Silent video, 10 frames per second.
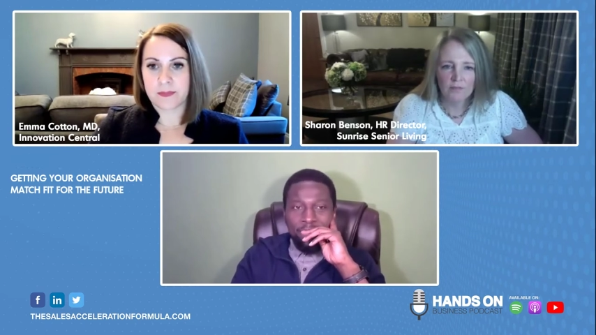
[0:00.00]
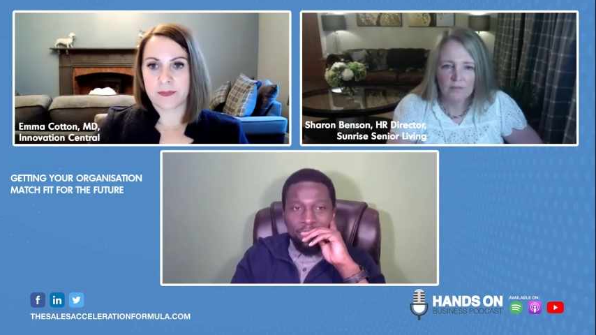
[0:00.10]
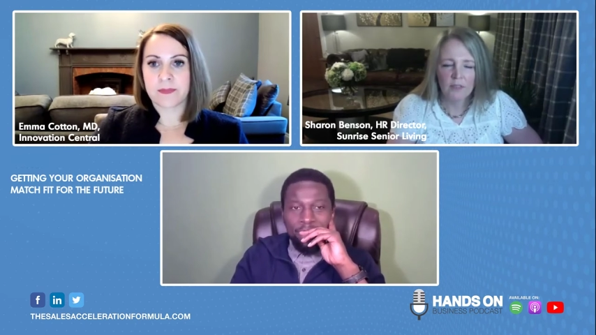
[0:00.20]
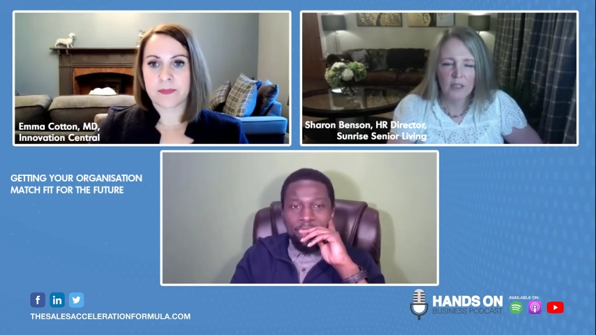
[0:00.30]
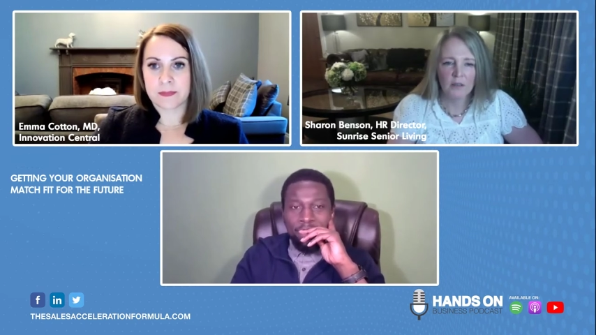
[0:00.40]

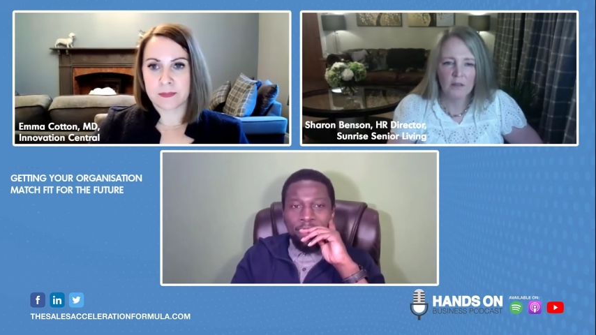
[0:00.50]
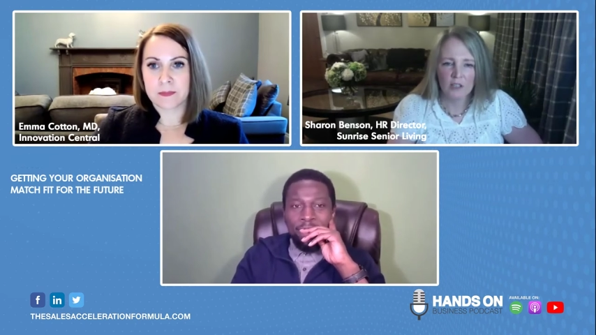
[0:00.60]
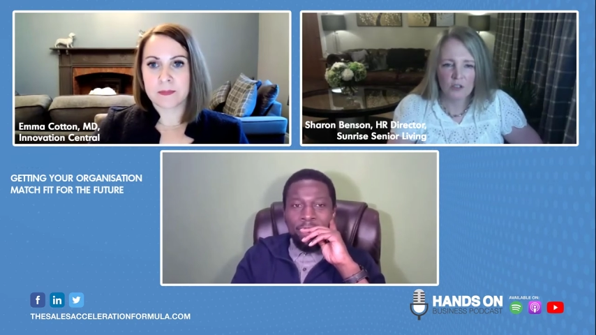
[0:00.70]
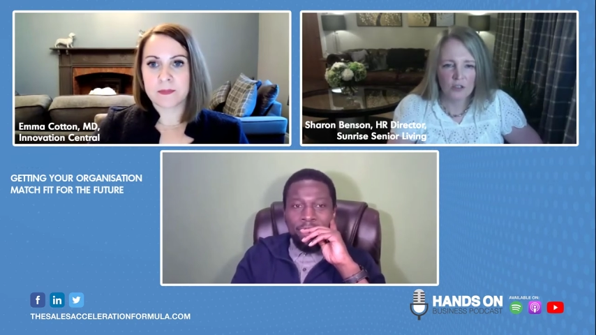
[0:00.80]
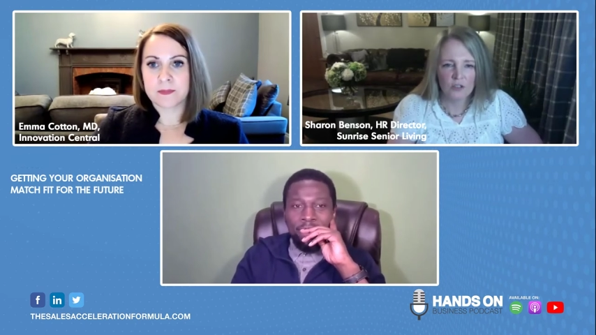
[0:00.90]
Speaker 1: You know, and
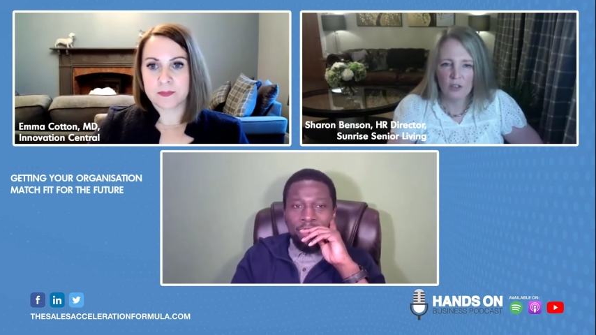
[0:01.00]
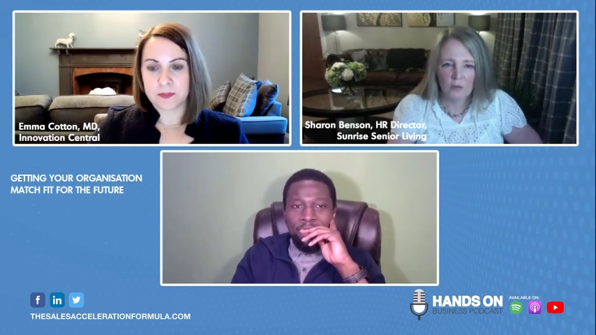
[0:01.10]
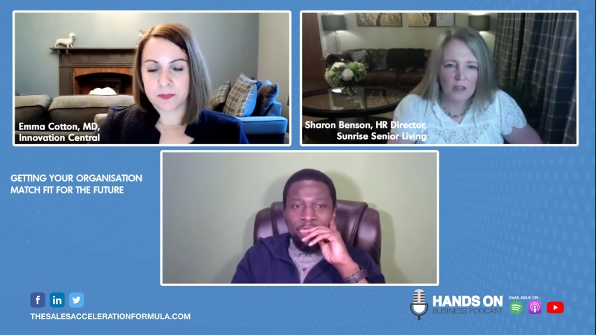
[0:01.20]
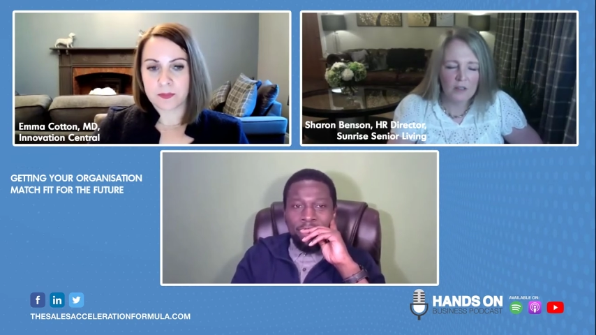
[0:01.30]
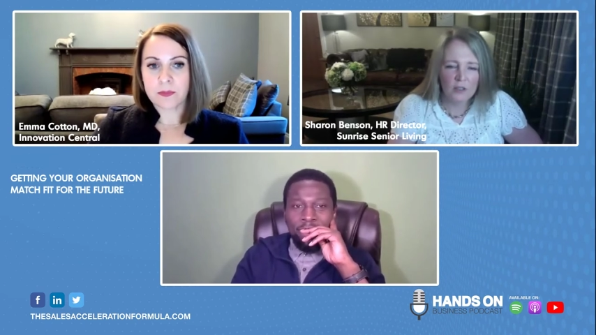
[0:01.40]
just going
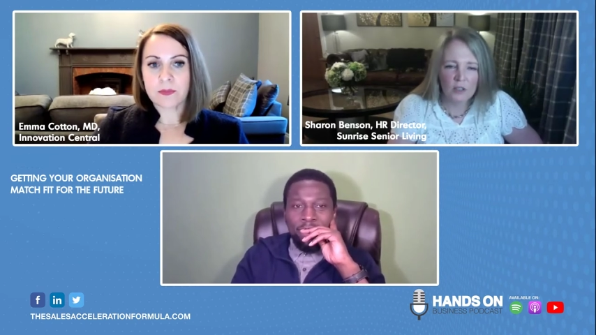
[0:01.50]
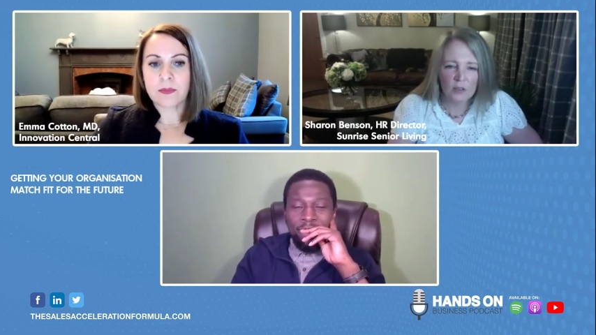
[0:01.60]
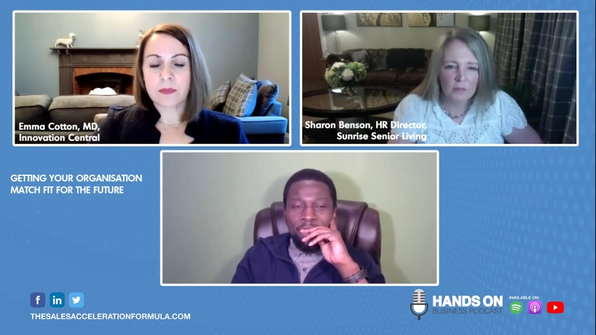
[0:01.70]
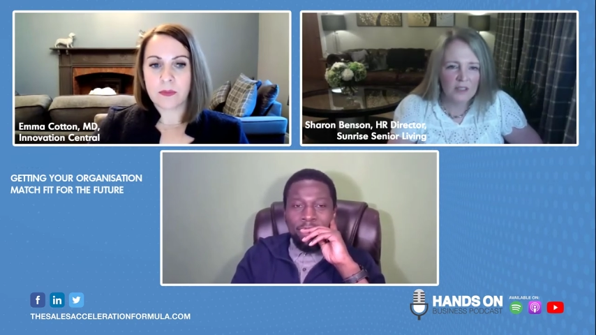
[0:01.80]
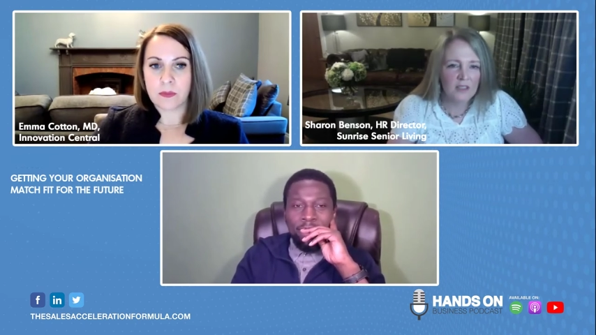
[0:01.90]
in a room
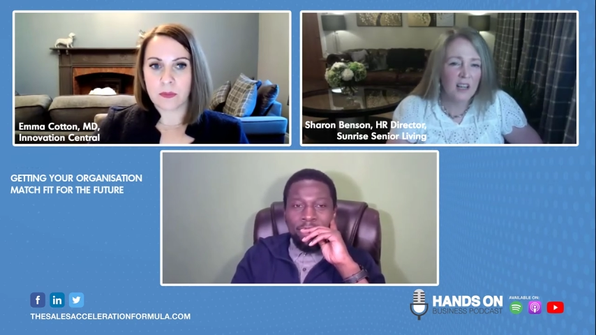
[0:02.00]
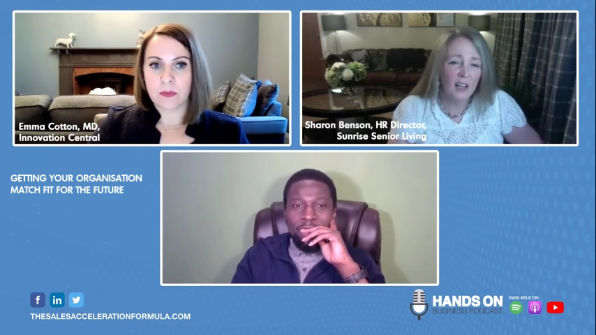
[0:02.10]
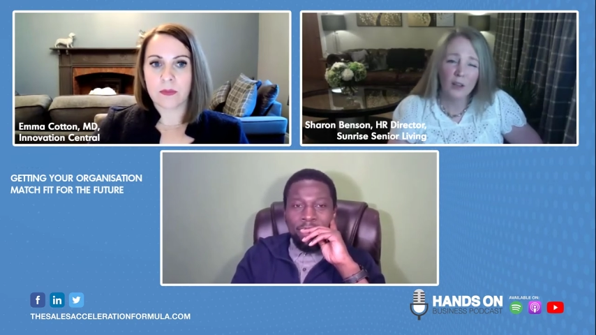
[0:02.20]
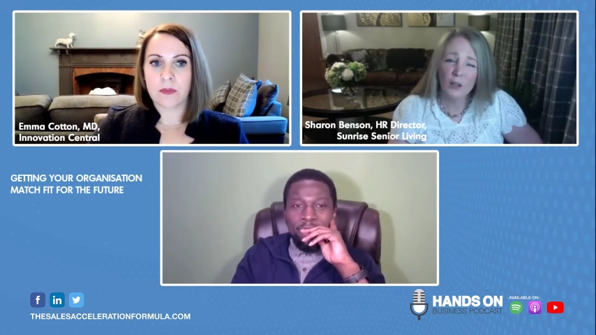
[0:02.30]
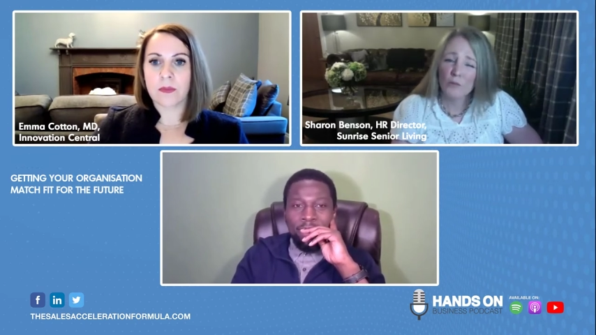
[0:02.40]
because
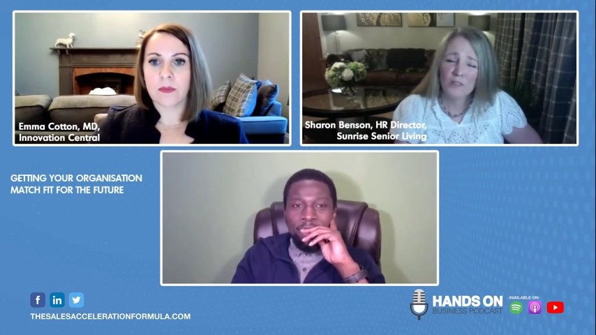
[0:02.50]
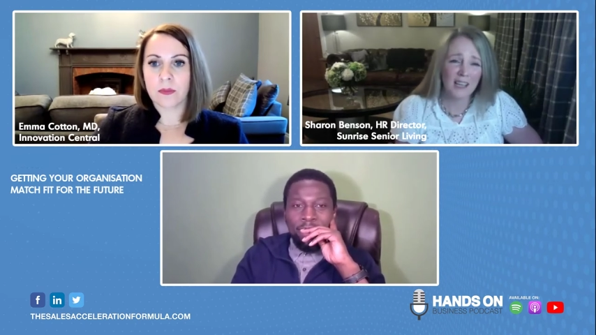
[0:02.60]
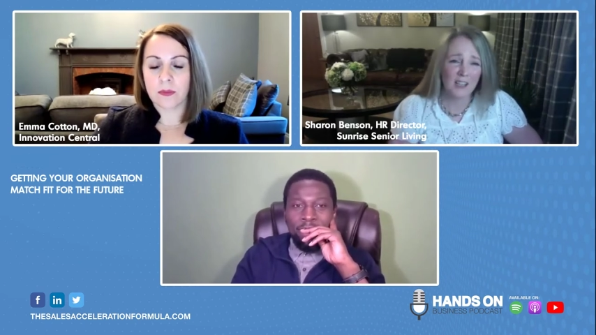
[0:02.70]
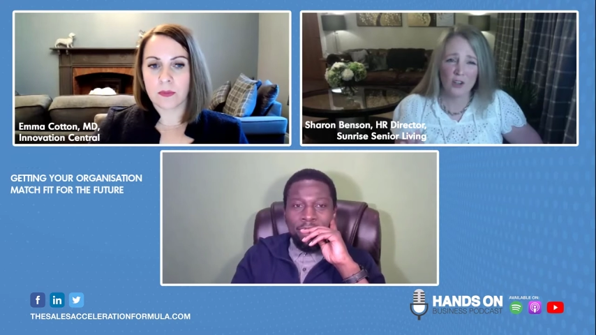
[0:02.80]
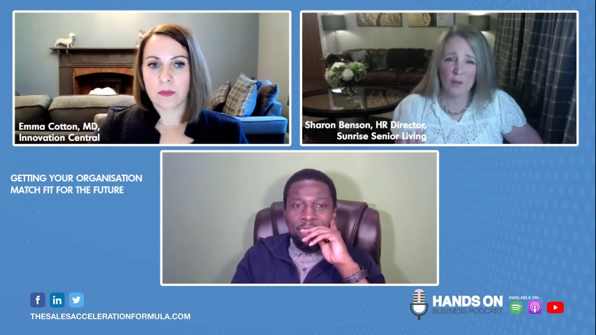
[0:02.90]
loads of
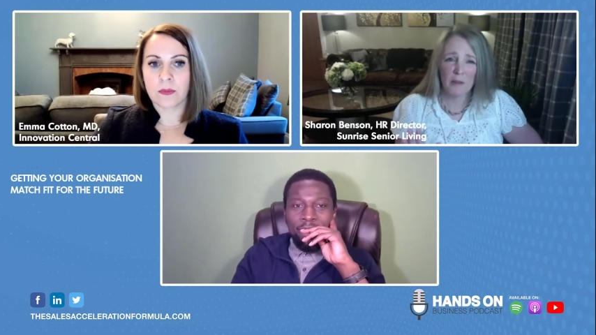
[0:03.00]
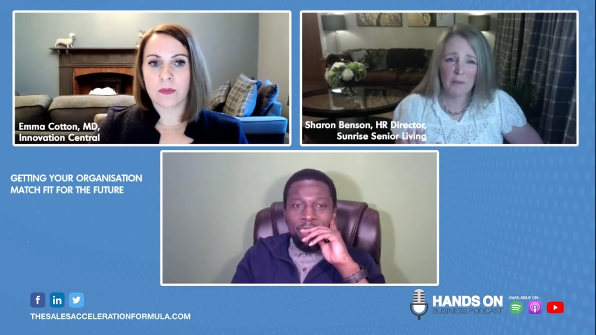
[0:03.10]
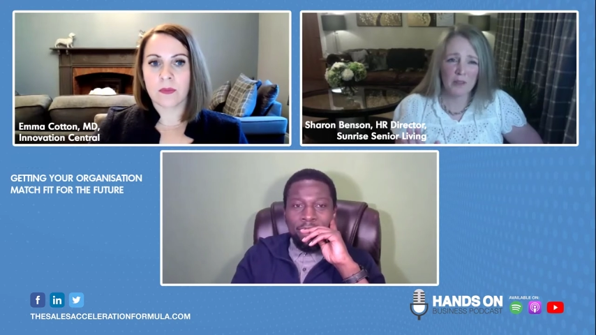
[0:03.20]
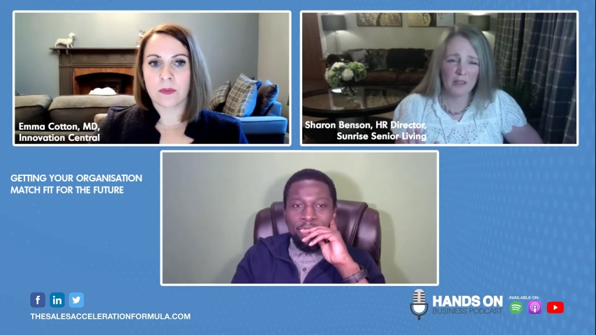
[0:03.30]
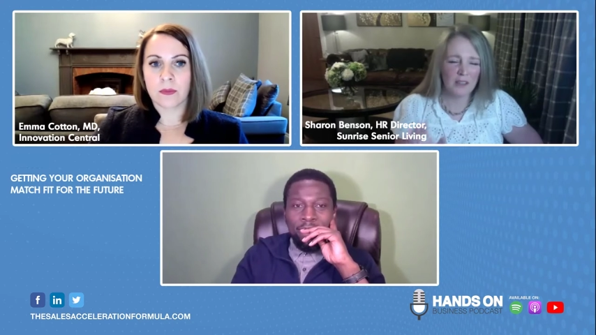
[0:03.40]
HR people think,